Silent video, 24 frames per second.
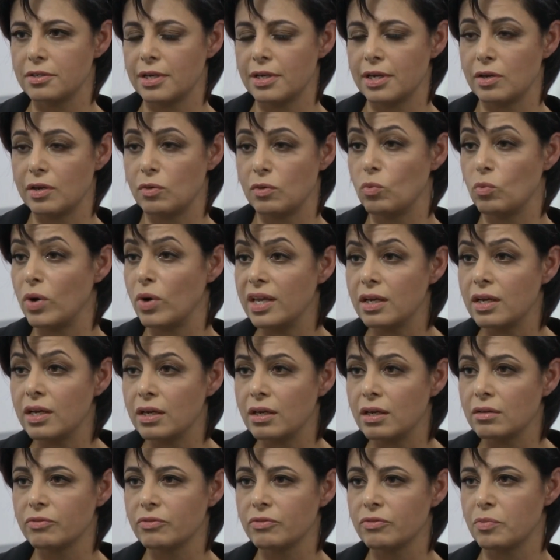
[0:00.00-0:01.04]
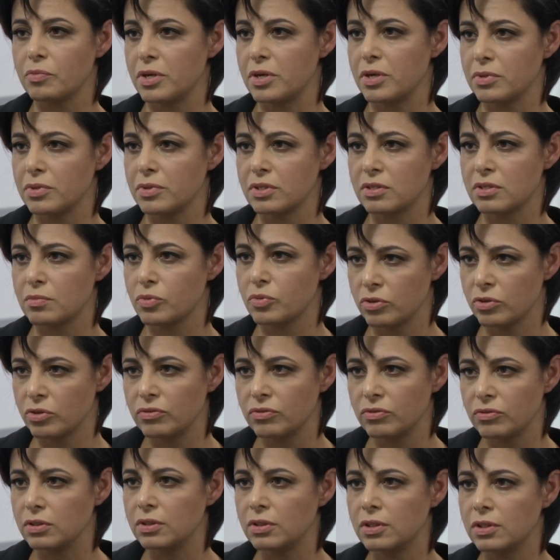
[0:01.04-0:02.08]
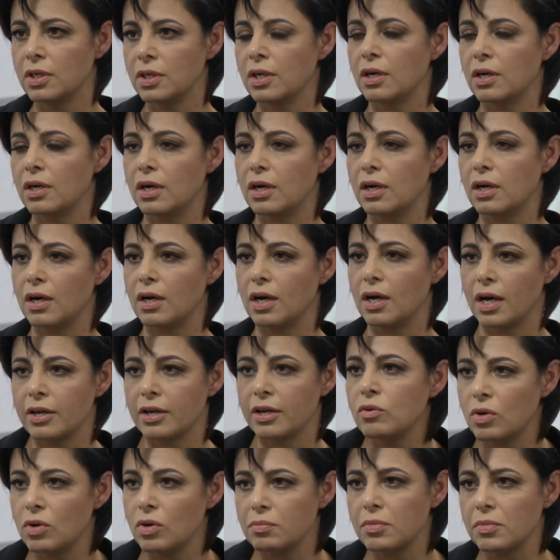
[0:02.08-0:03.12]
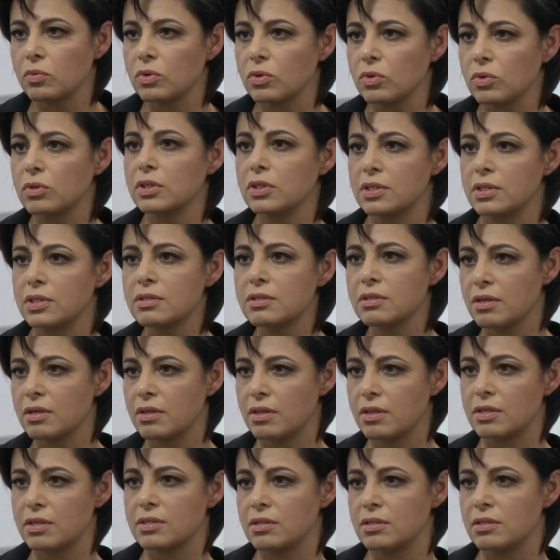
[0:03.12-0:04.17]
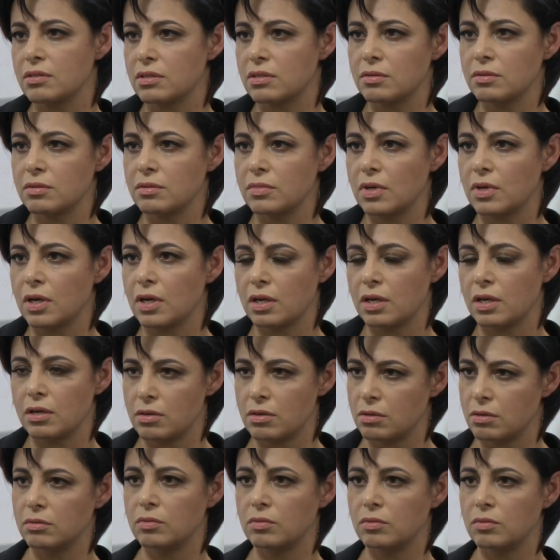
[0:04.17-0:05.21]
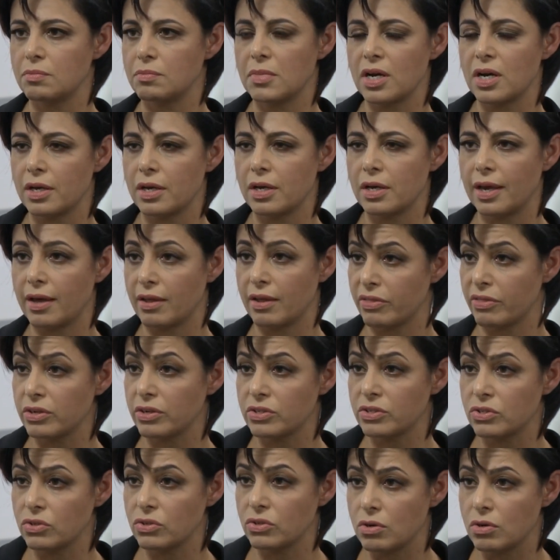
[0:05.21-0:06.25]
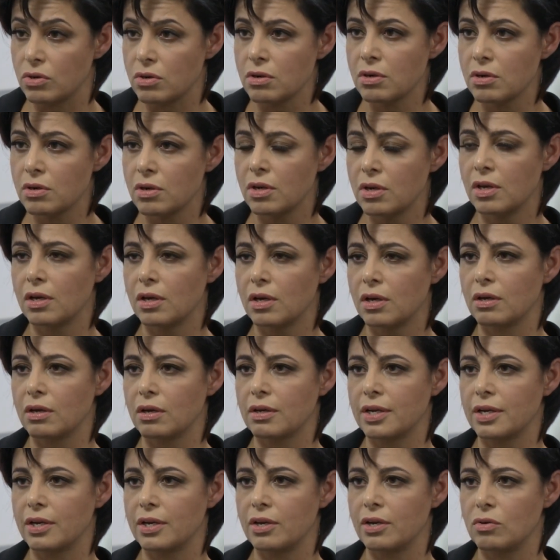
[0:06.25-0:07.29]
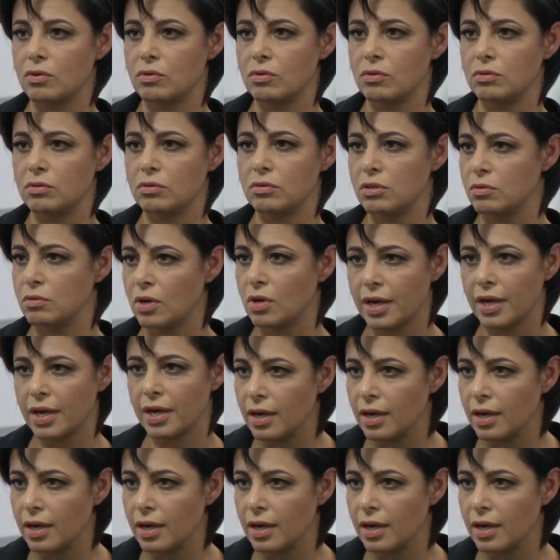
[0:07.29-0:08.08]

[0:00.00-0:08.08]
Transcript: and waiting for people's approval. I know what my role is in the system. I know what my ethics are. I know who I